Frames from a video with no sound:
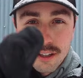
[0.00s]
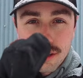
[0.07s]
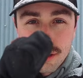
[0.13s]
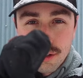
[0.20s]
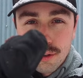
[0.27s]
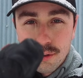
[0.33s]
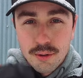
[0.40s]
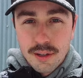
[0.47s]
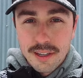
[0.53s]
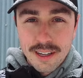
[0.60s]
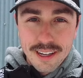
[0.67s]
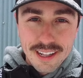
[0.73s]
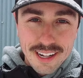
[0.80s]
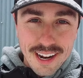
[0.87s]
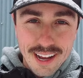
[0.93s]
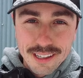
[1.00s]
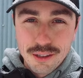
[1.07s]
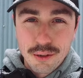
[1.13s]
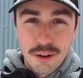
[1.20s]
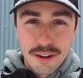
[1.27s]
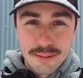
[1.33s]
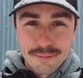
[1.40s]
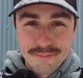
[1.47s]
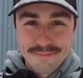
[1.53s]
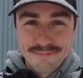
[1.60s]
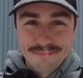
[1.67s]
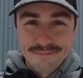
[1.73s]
you in the next one.